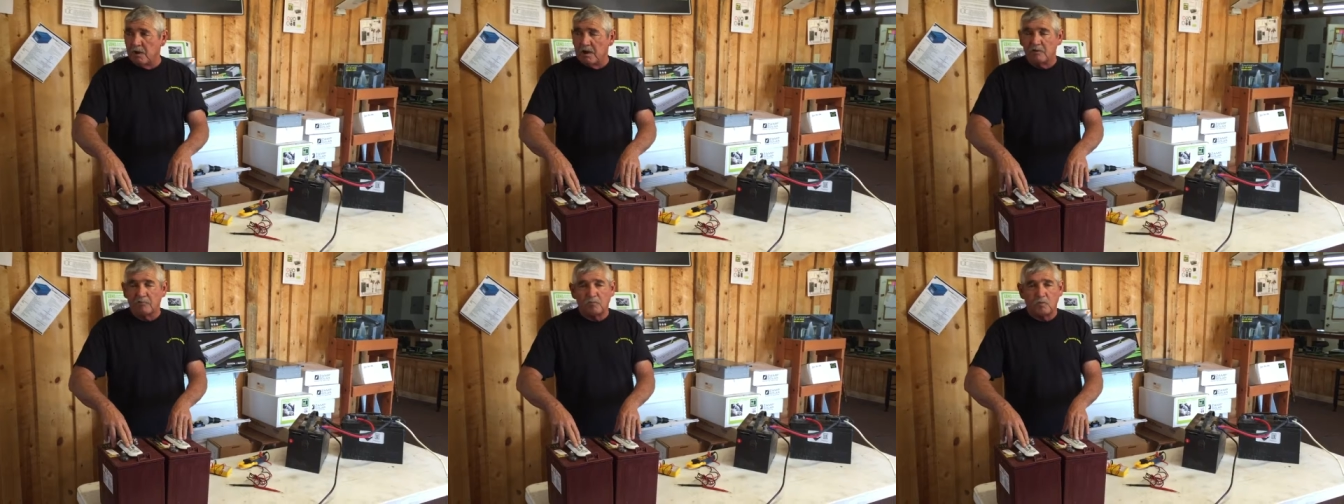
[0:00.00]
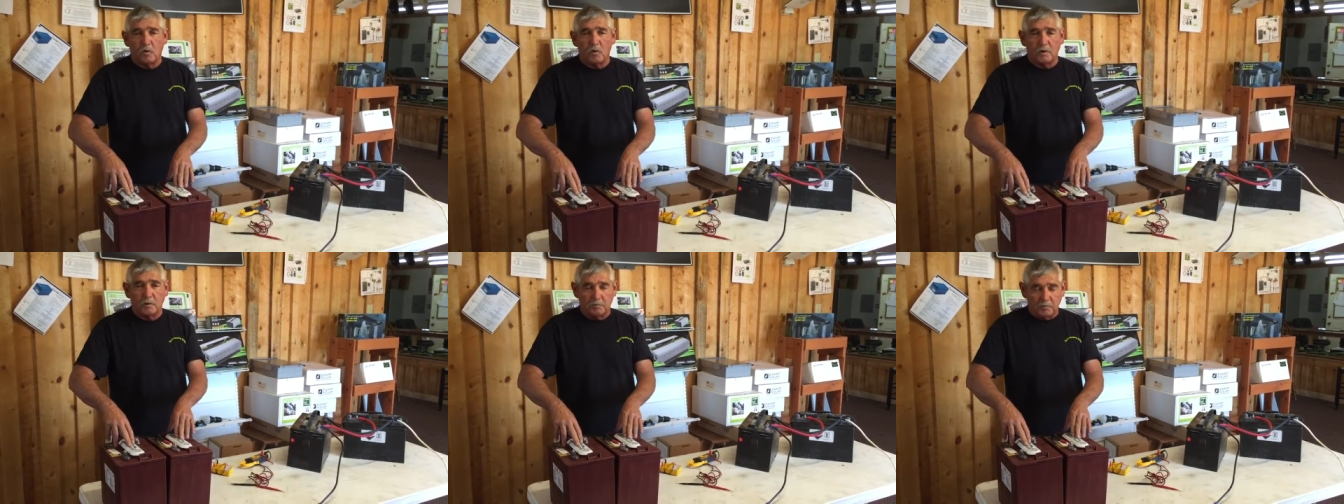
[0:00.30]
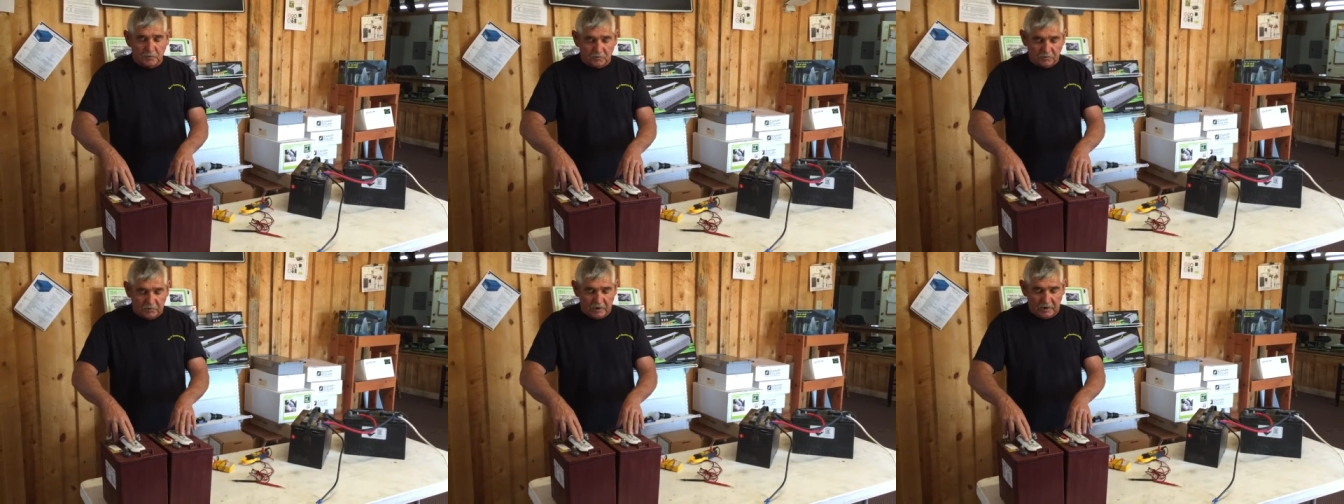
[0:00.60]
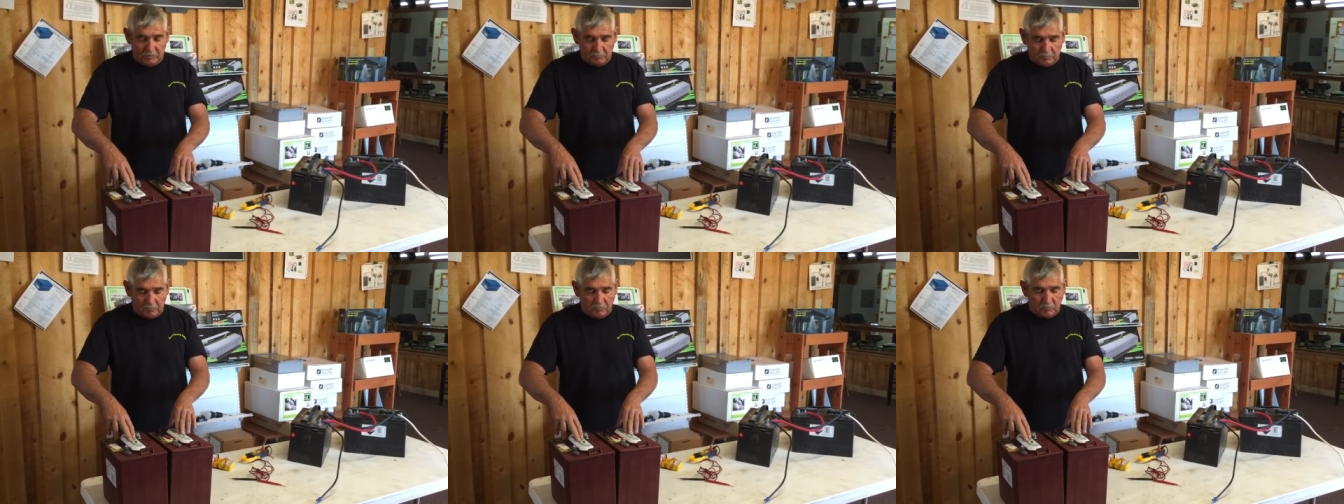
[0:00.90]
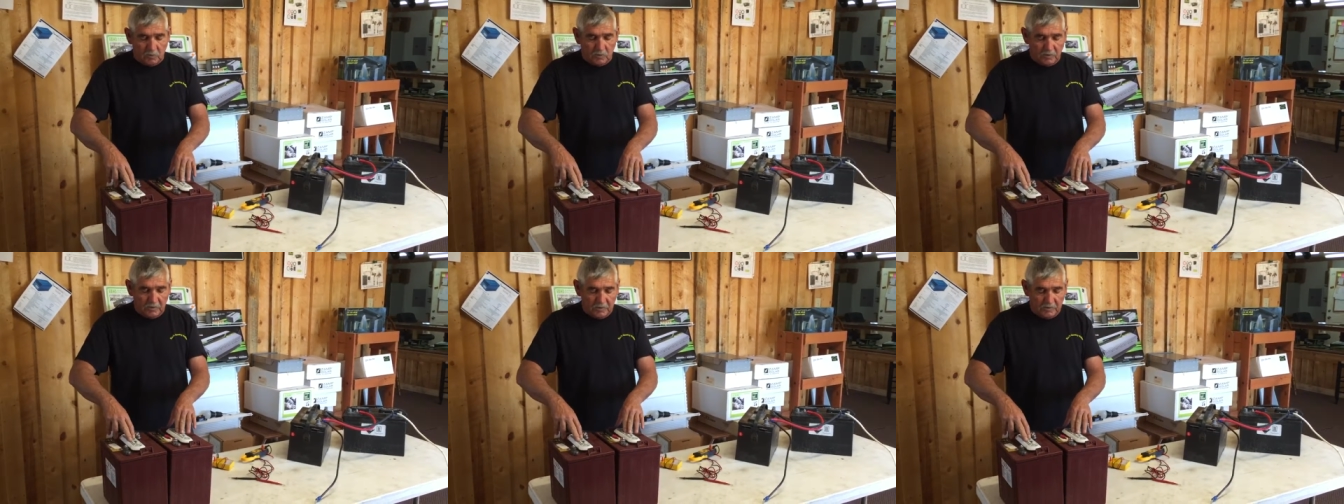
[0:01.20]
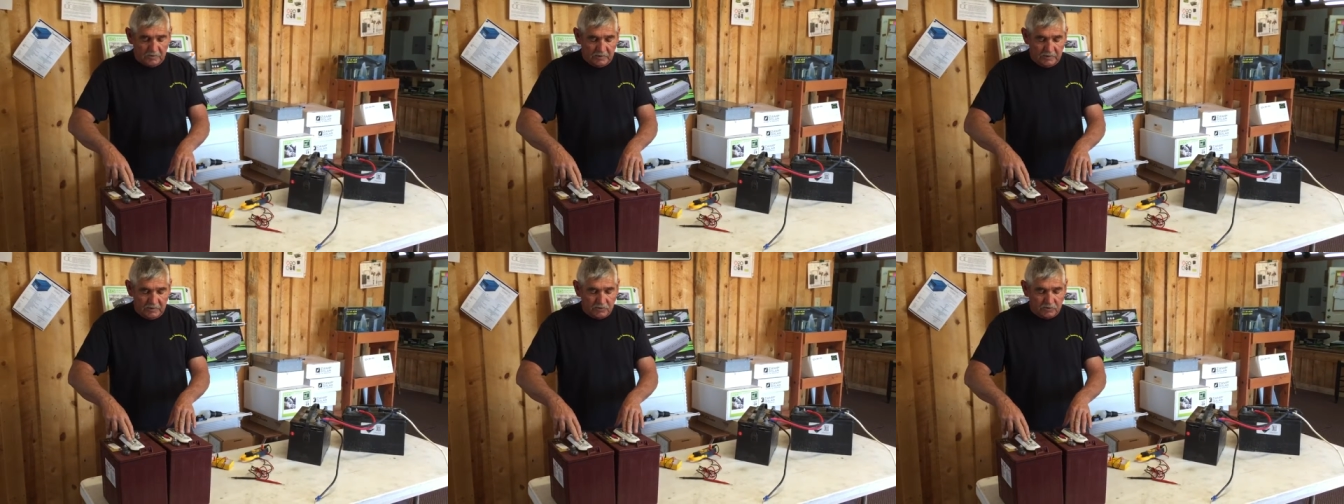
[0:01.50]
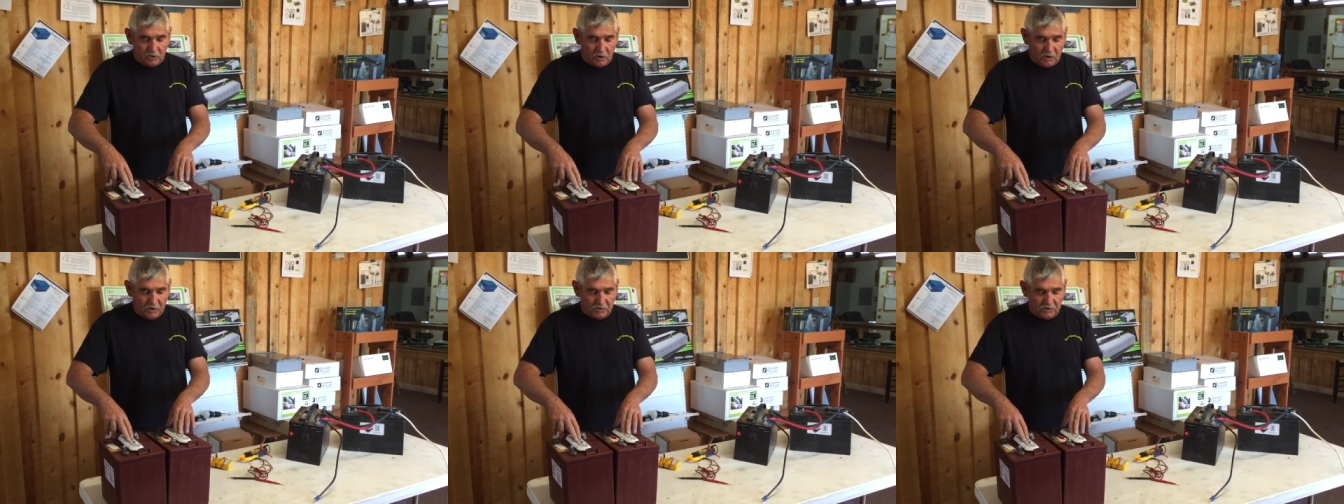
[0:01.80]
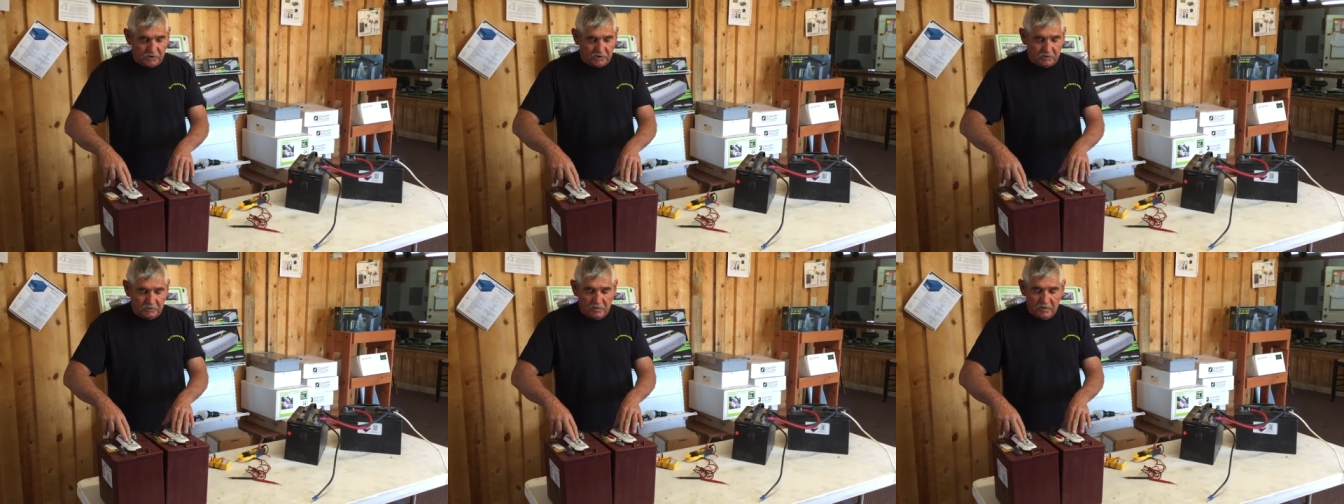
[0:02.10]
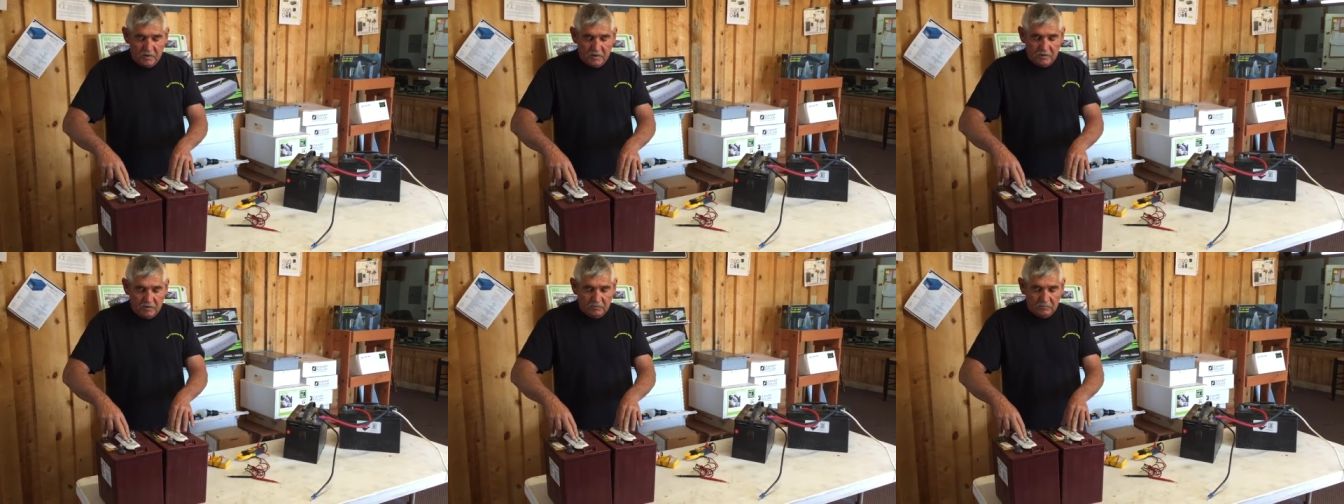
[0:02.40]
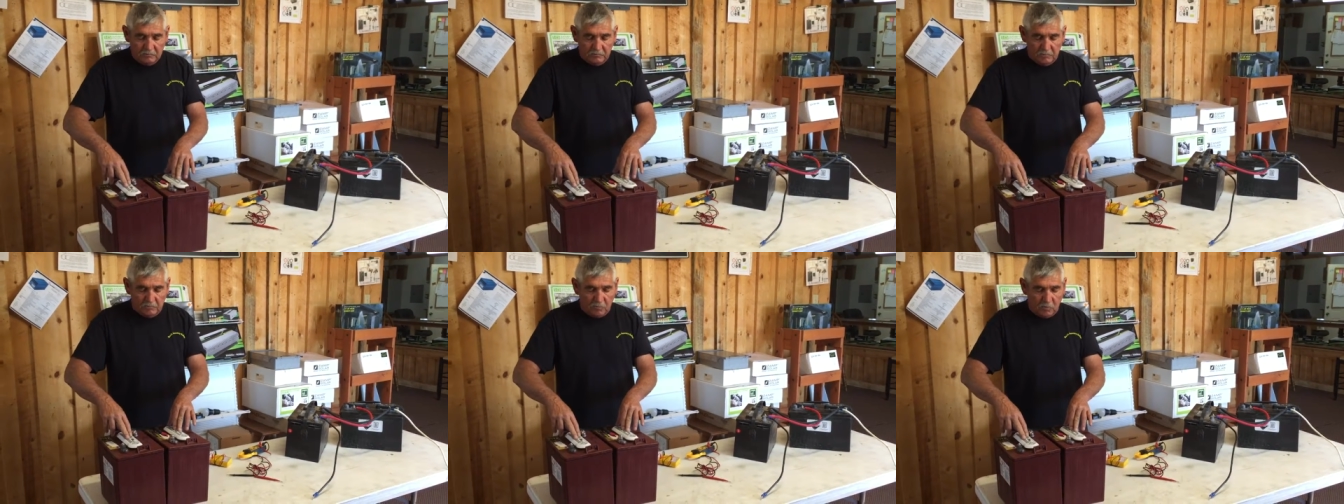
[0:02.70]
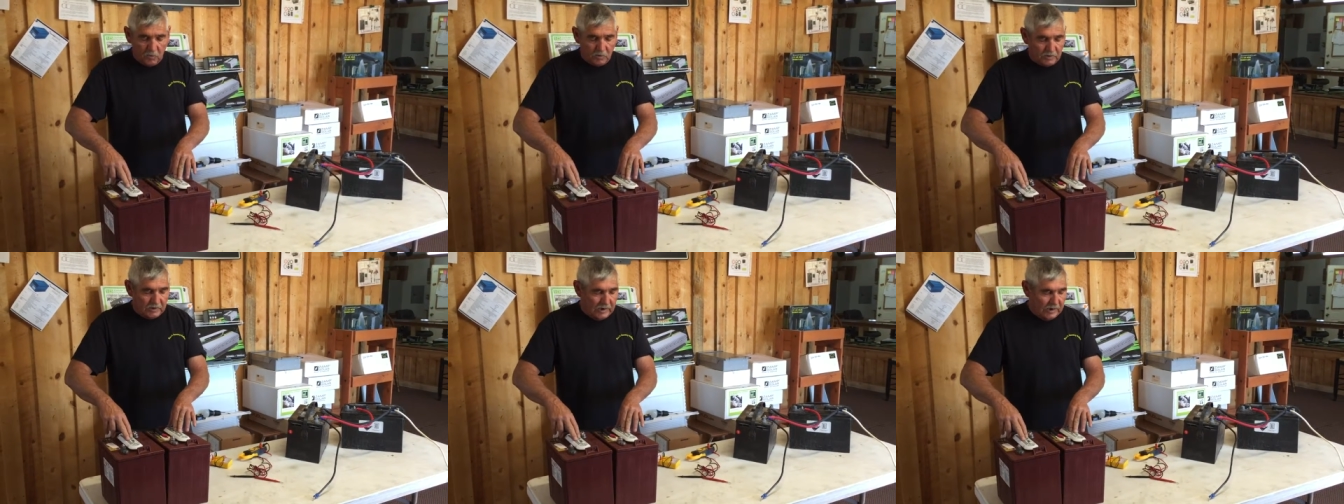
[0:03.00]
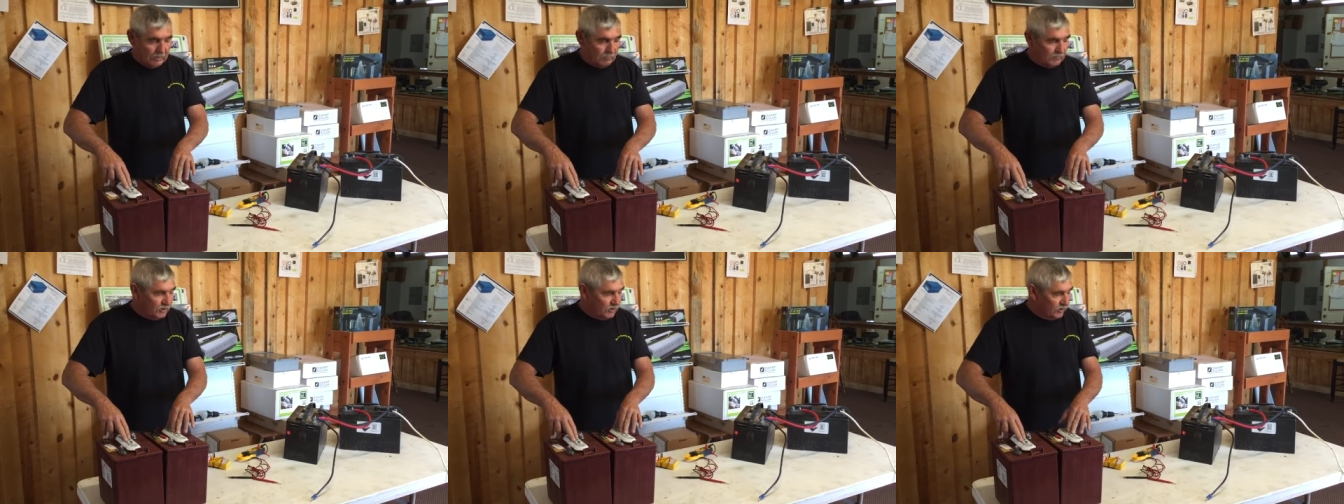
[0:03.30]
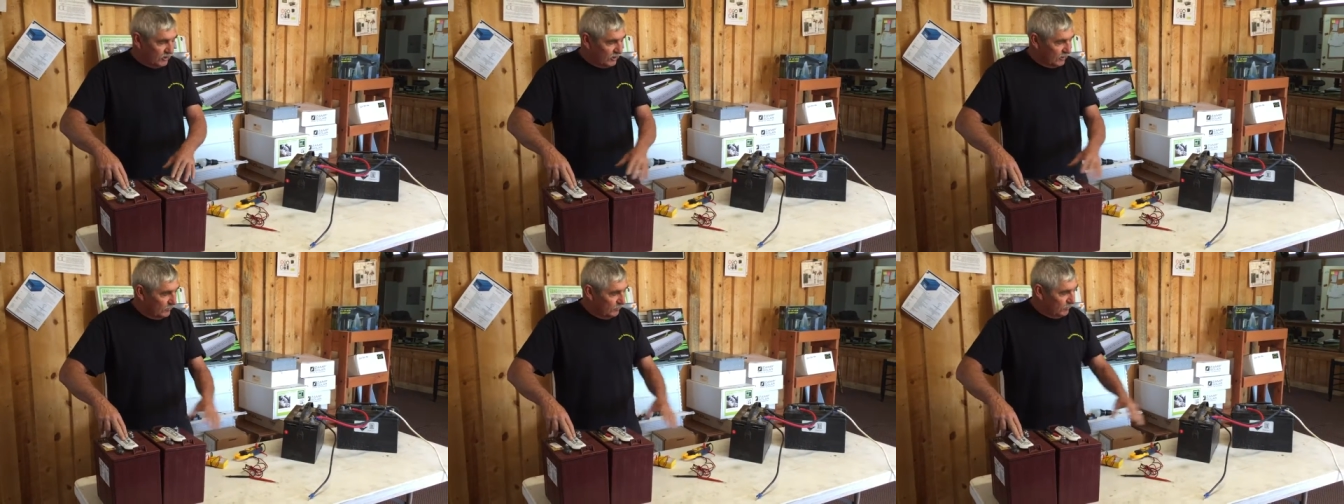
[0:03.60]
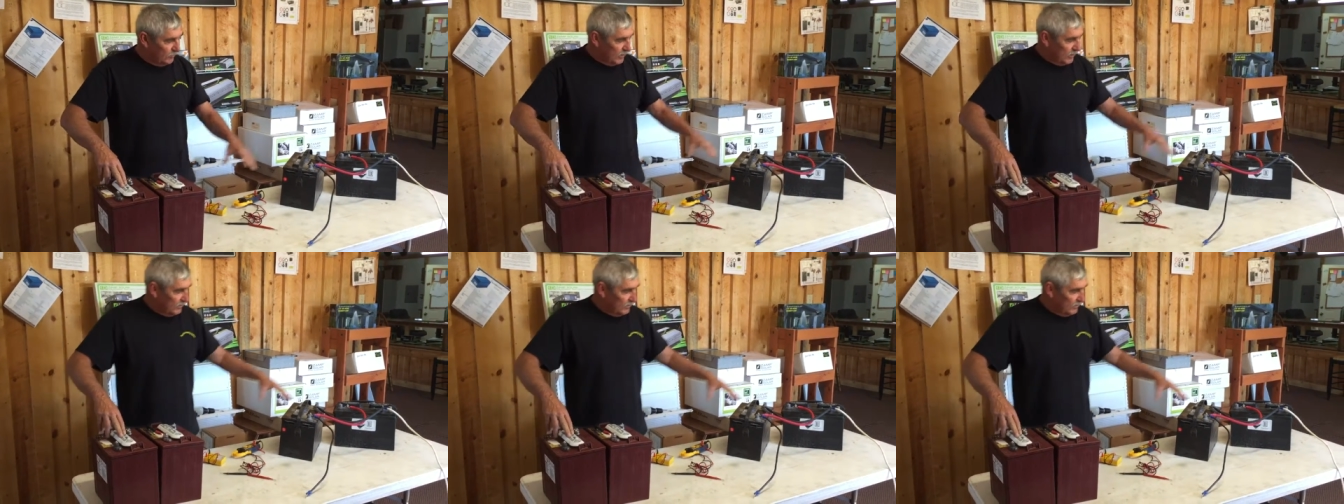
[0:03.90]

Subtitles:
about 40% before they need charging, before damaging them.